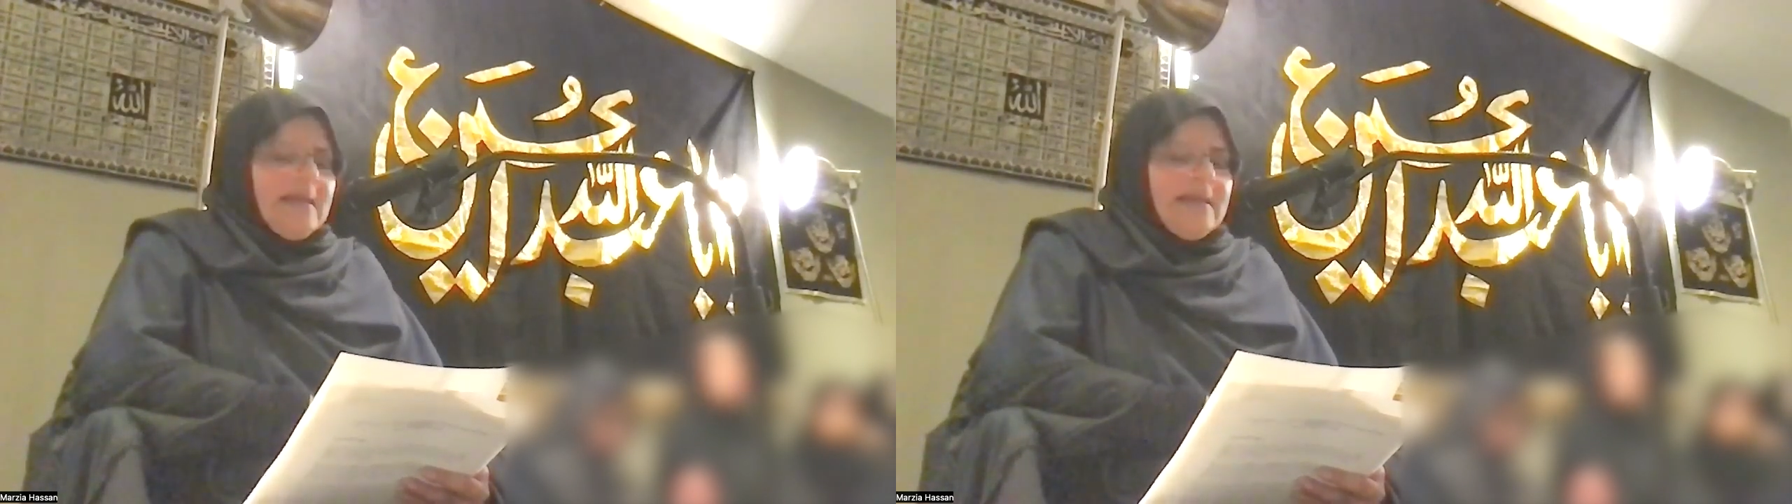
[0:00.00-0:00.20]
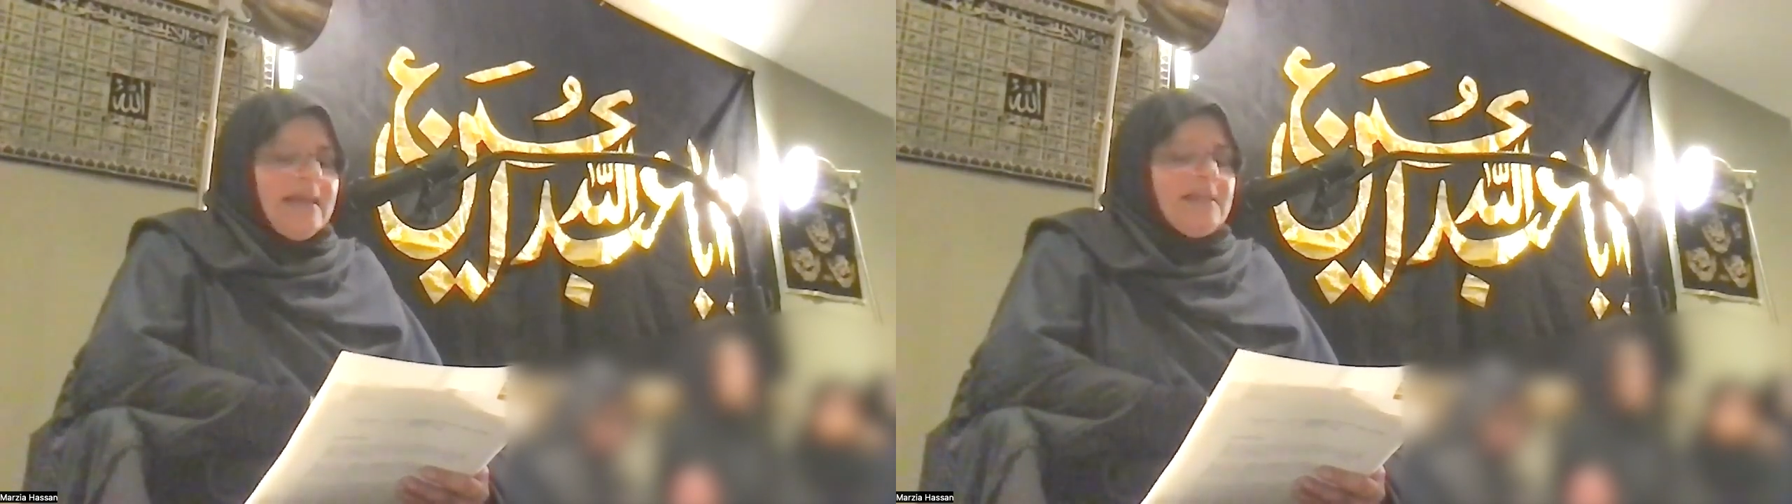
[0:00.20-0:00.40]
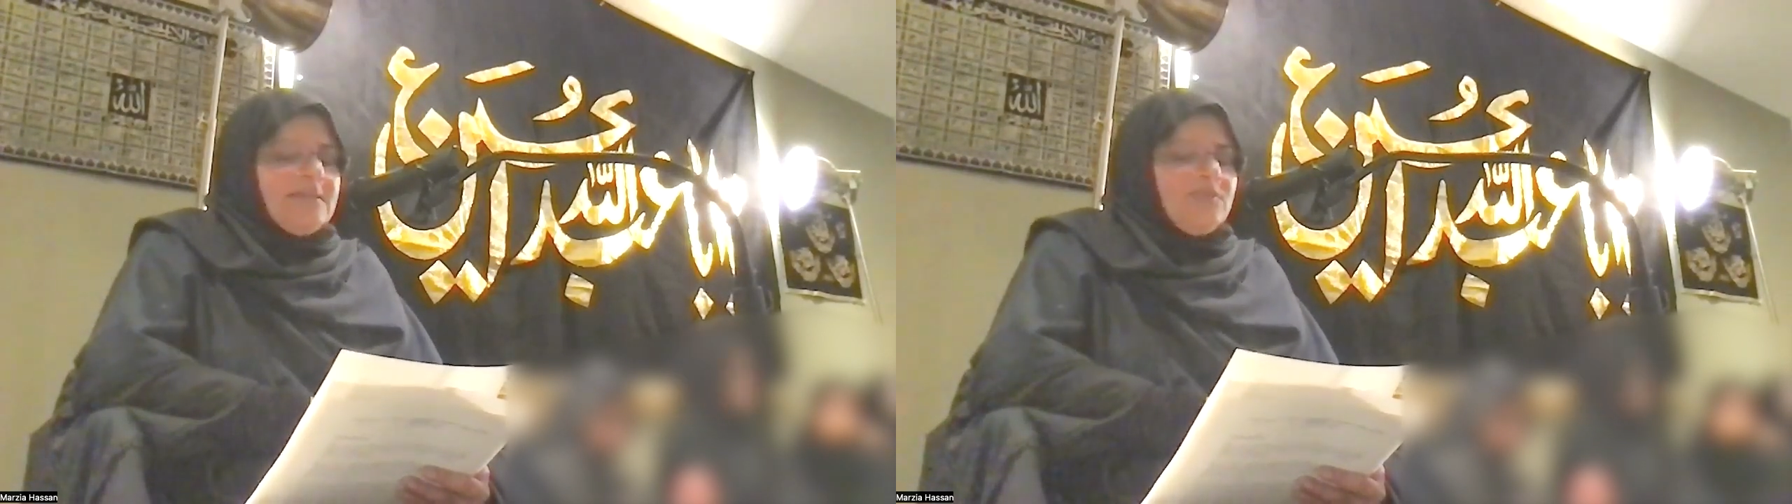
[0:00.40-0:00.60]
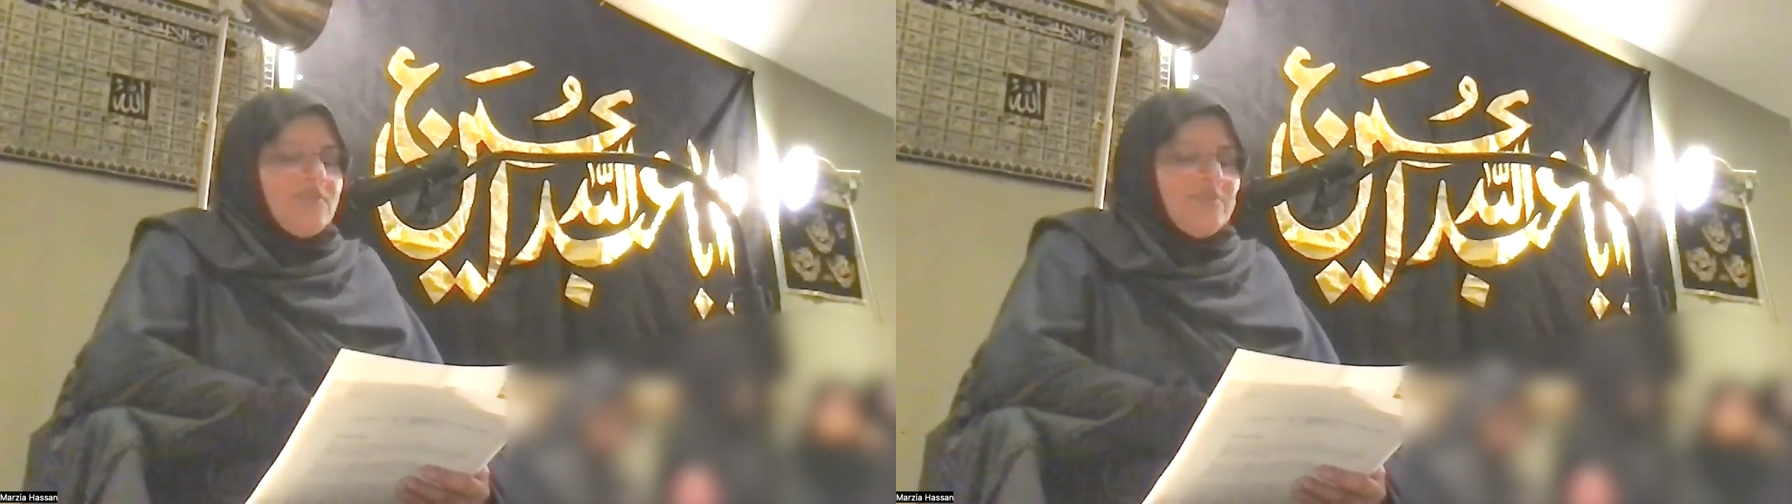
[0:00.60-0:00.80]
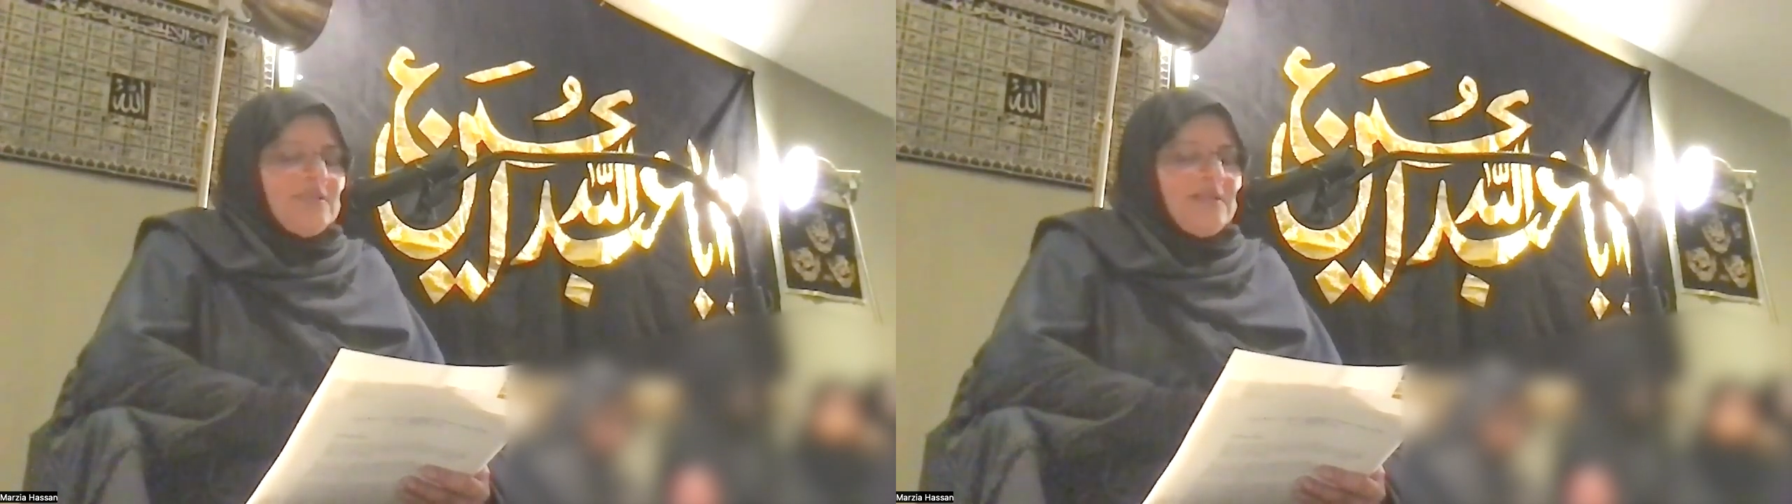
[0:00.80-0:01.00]
and hence
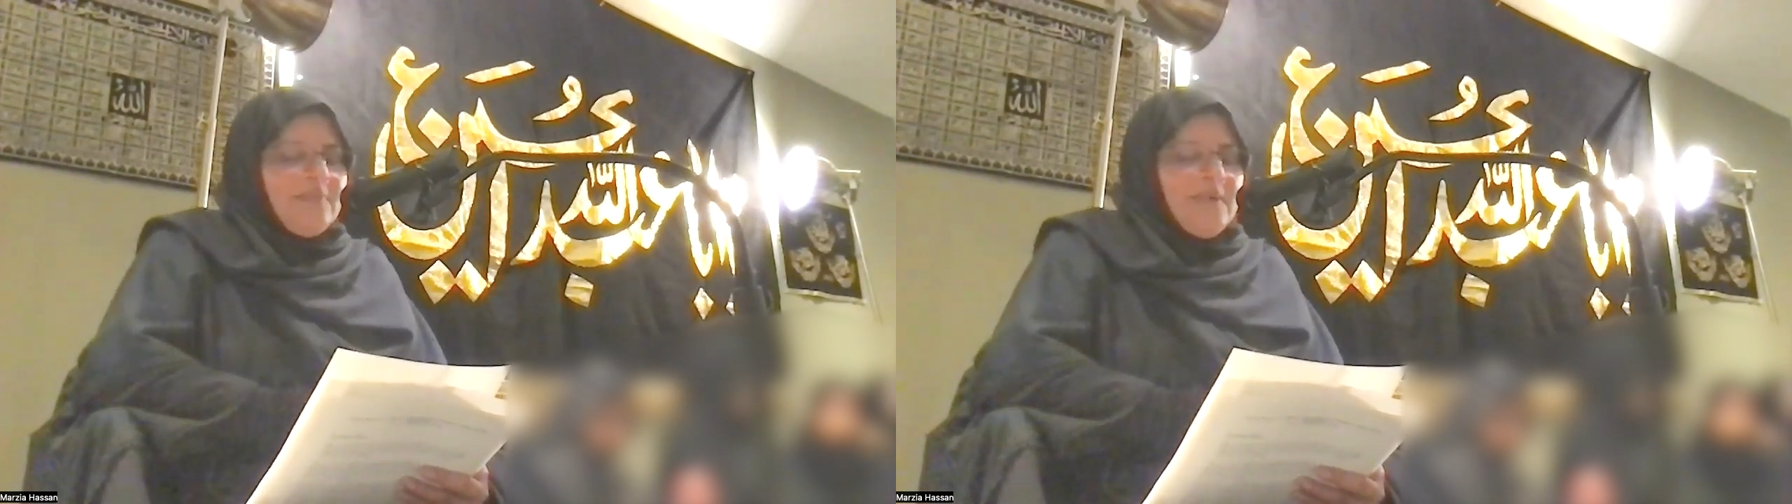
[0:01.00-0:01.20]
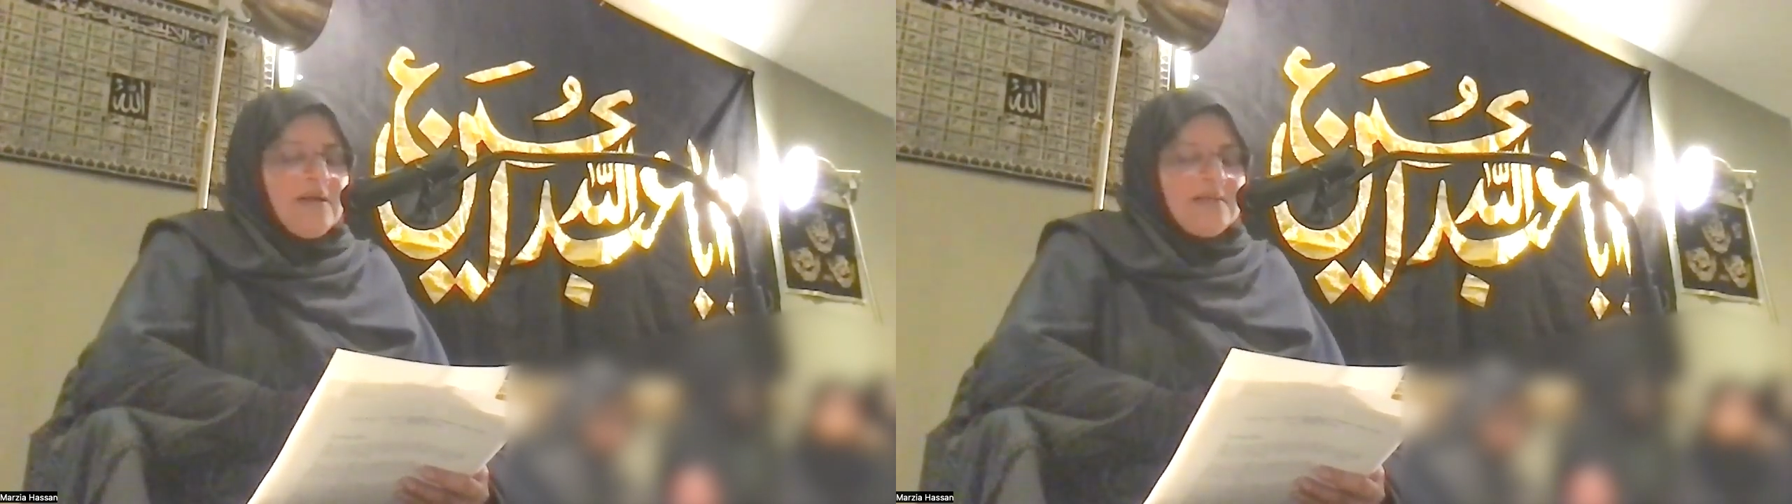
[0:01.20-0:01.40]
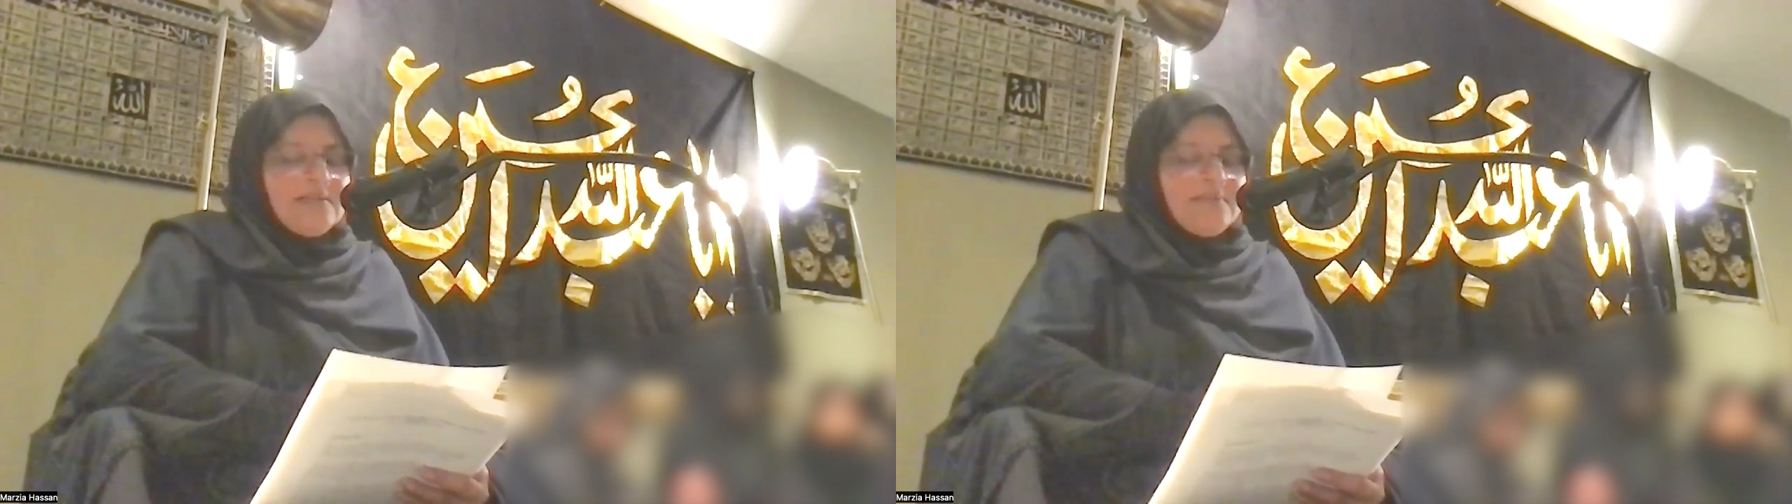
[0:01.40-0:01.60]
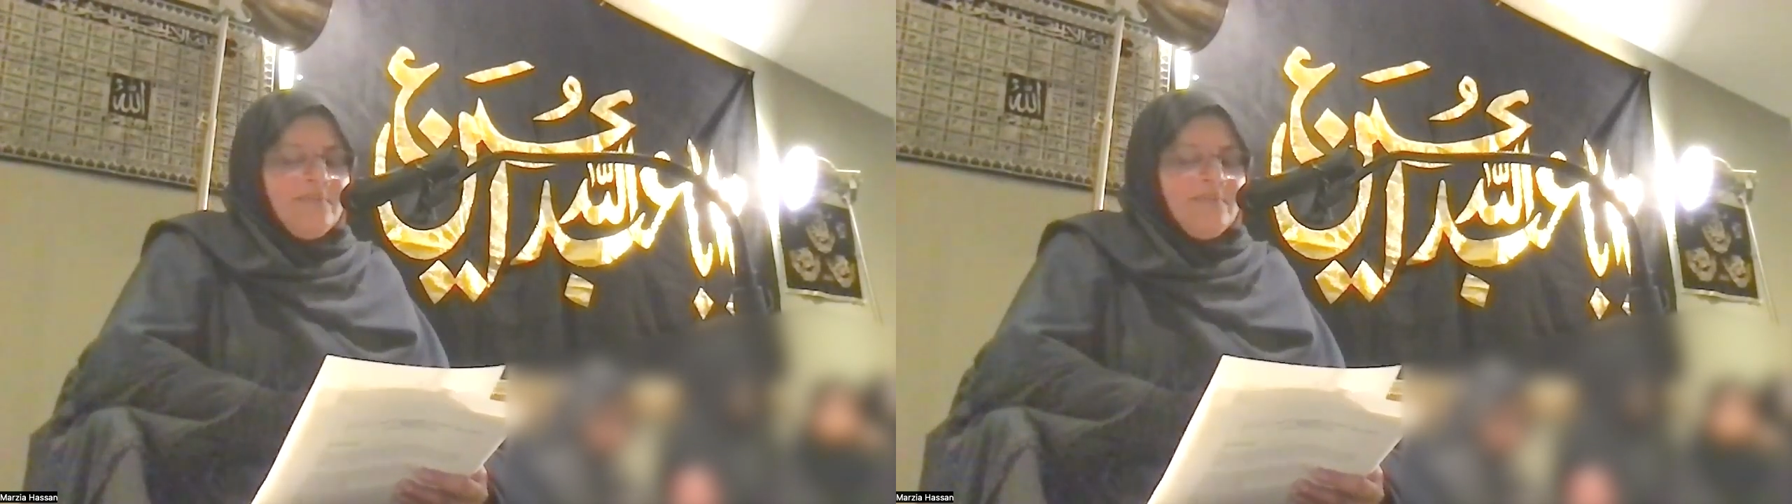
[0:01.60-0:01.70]
drifting apart.